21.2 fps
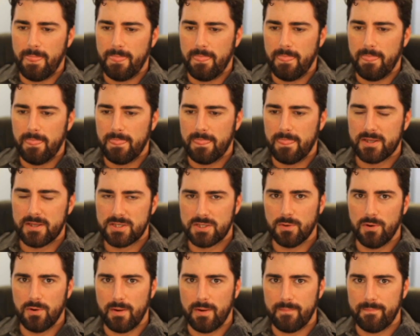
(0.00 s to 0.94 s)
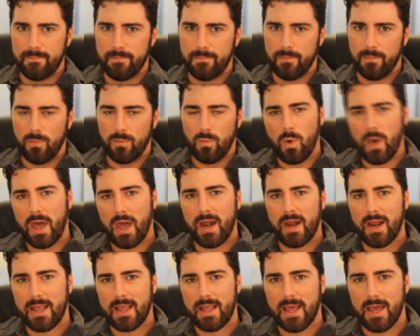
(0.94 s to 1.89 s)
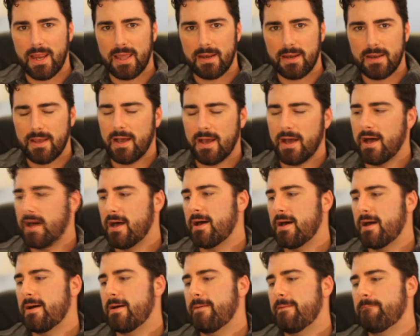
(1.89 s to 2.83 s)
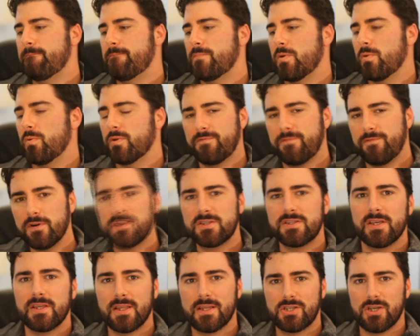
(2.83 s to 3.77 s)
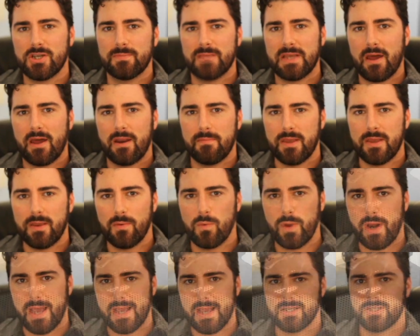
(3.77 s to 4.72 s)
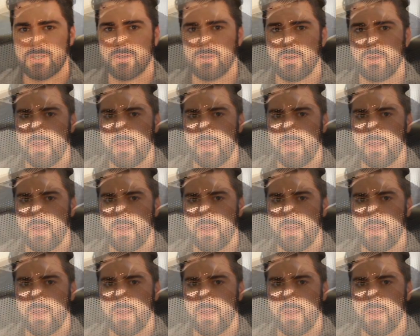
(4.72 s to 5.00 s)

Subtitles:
the Storm. Why did I get it? Well, the first thing that jumped out at me when I saw it, I